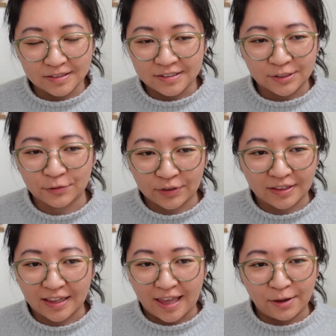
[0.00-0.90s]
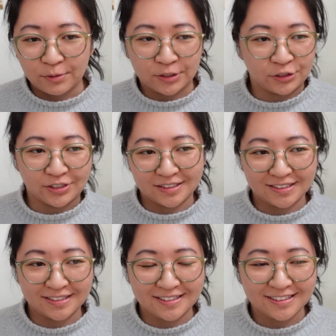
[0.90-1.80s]
different
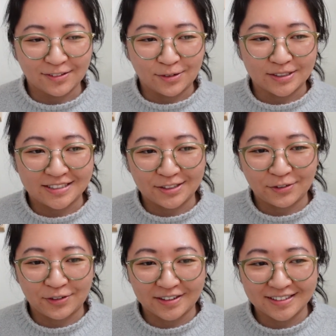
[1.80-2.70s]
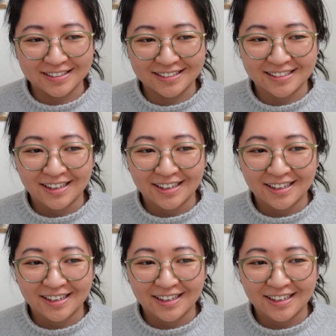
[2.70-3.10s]
languages or different